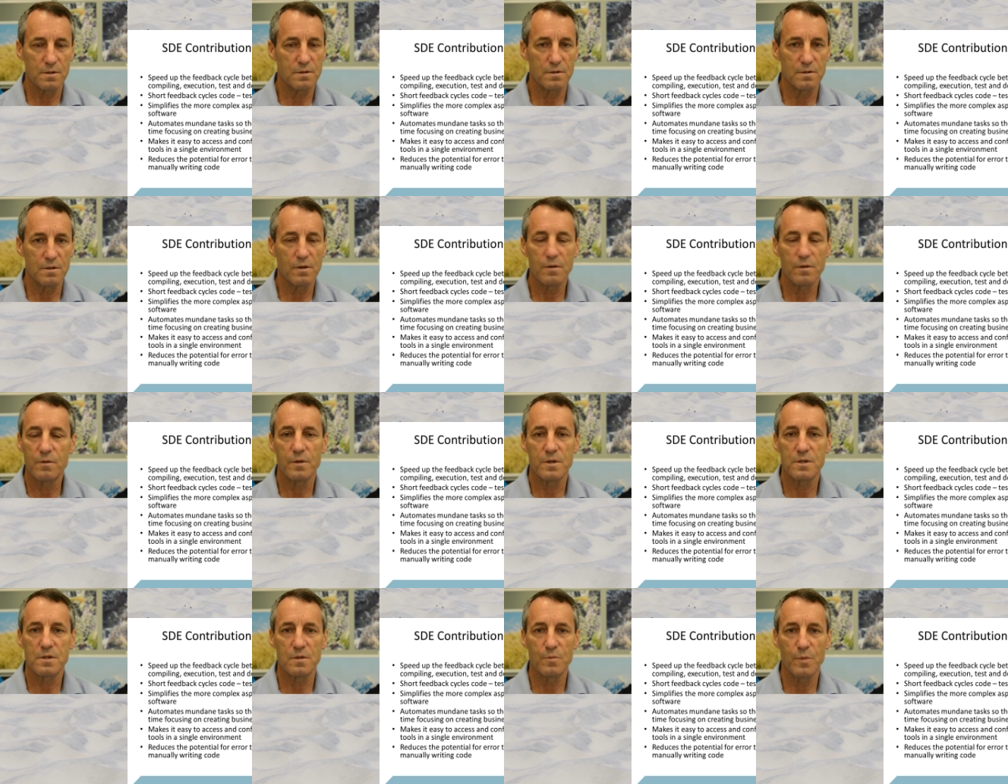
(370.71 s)
no
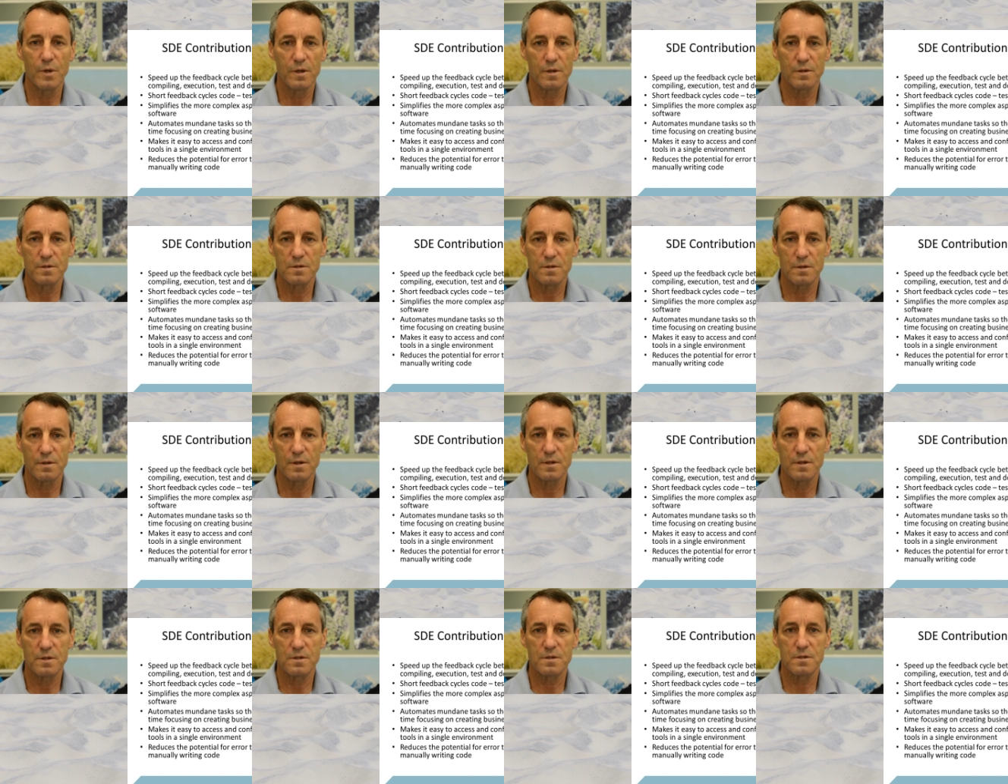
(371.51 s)
question about it. So
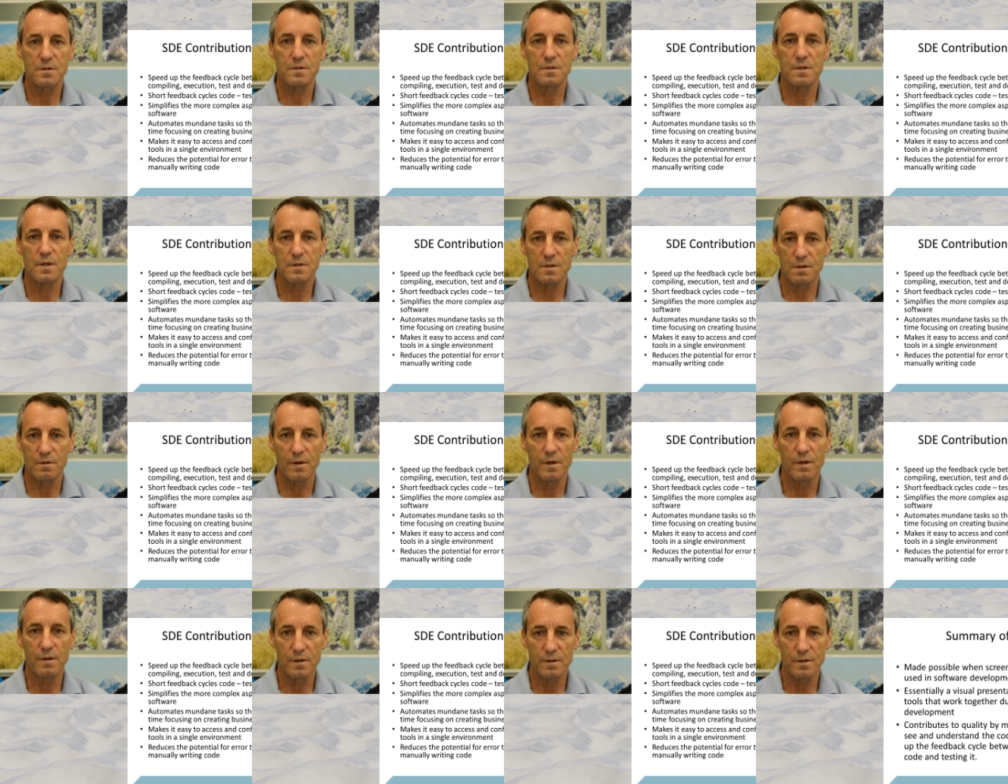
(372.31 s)
that's that's a
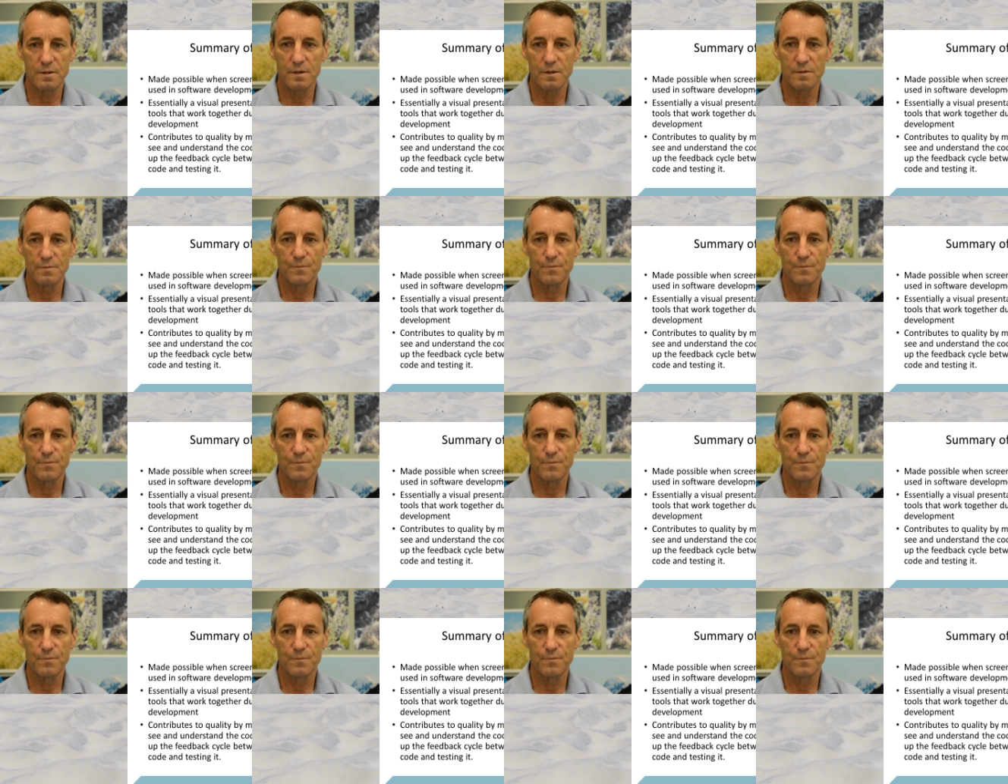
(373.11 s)
great idea.